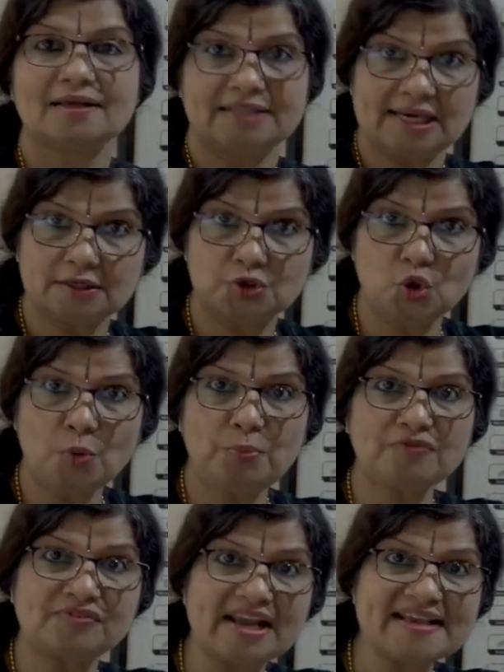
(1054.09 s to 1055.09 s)
the group
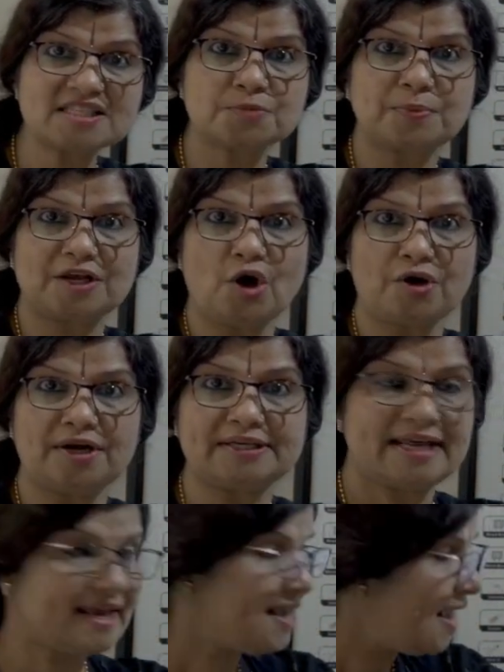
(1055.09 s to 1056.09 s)
of least
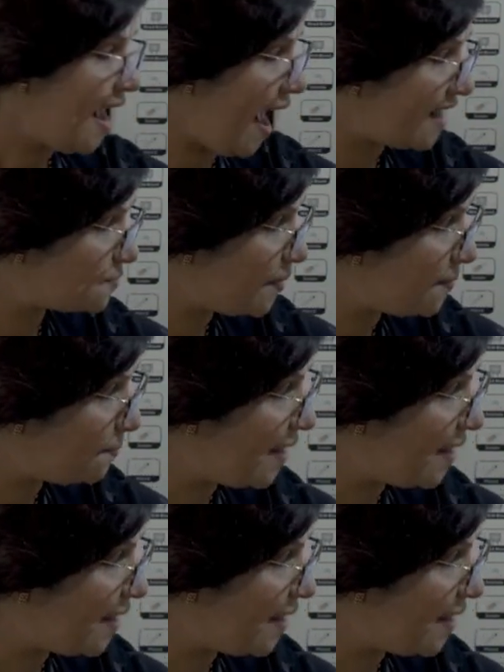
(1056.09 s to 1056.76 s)
priority has been